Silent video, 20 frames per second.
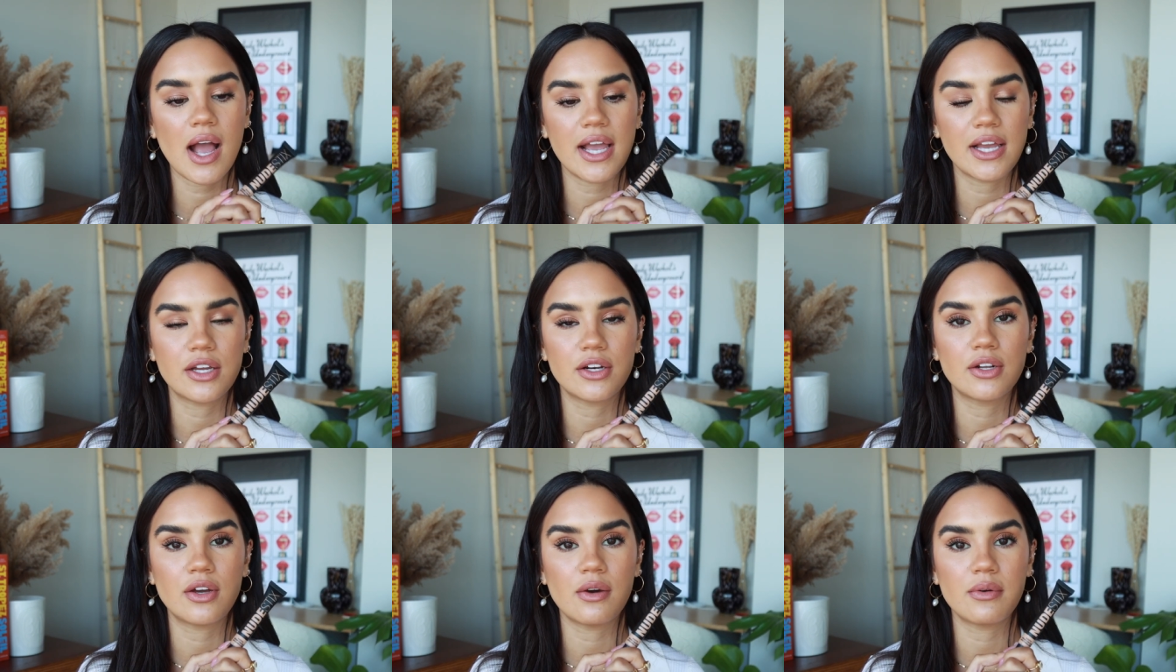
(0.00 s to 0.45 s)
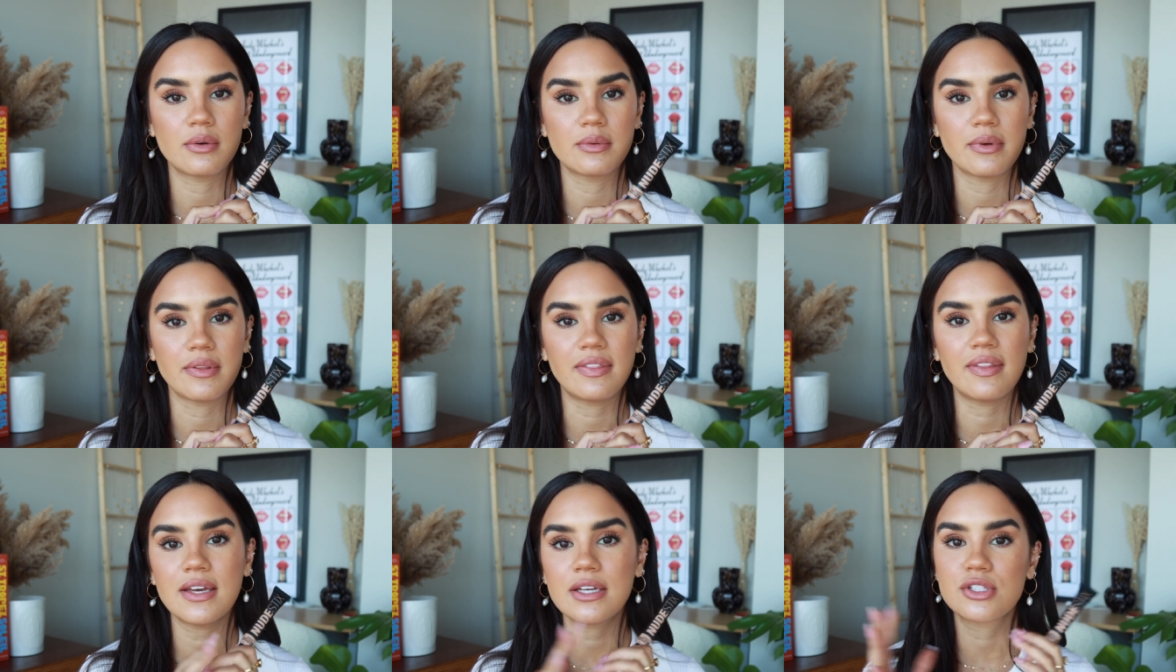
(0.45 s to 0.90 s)
I could go in
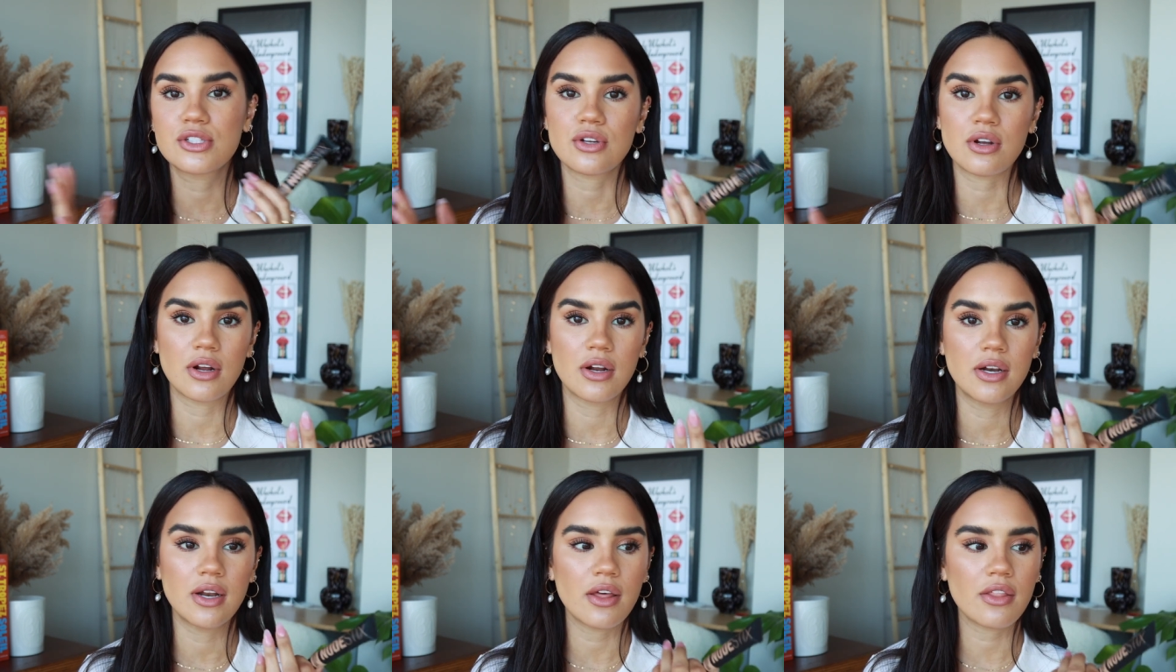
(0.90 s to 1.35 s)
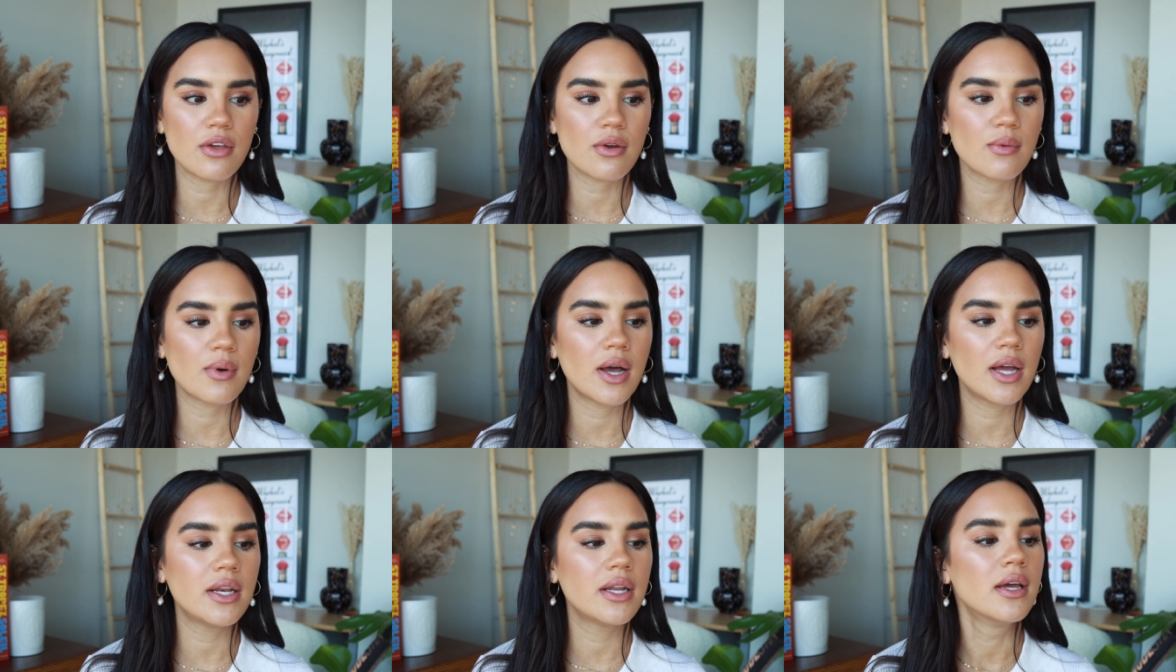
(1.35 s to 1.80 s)
with this or another
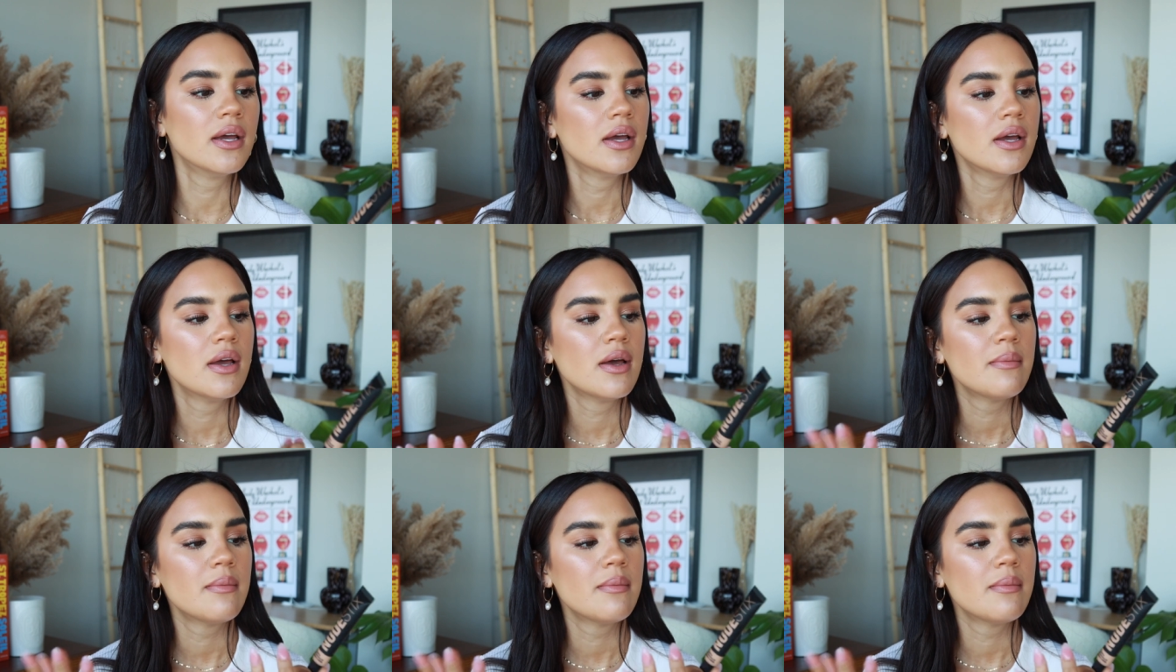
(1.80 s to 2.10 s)
one.